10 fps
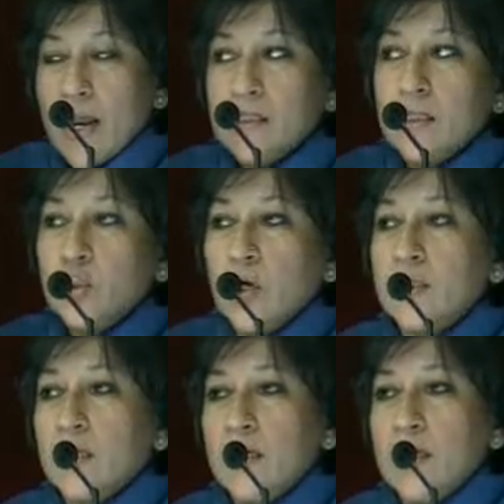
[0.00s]
And as the
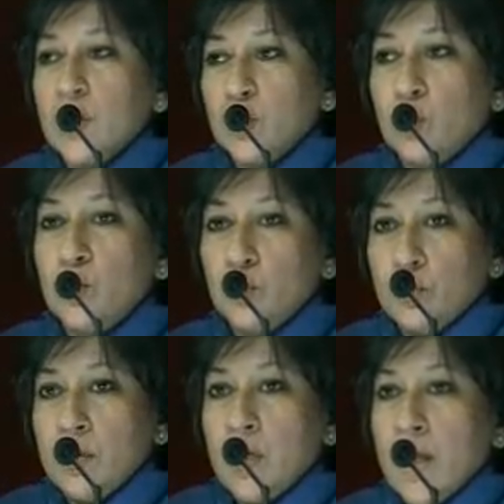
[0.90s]
chart earlier I showed
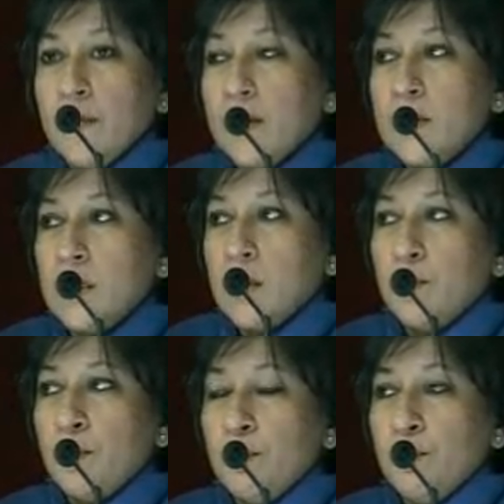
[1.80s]
you, that the
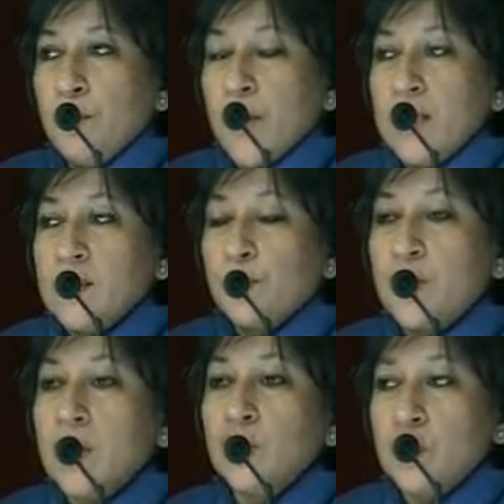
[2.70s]
price, the
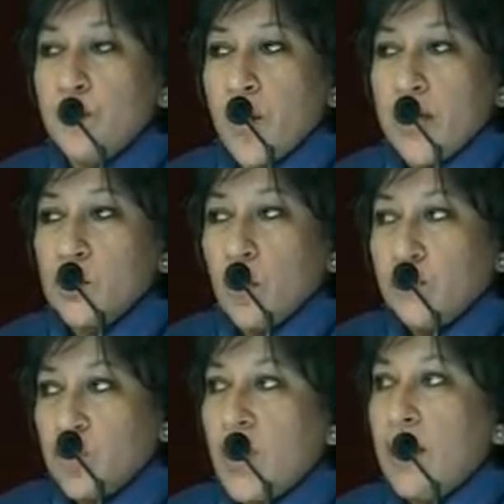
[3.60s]
production price
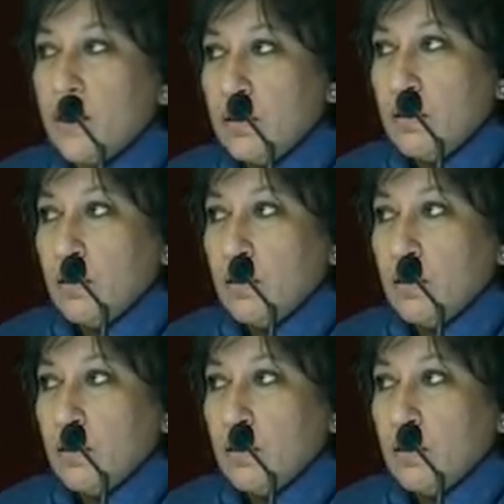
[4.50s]
of shale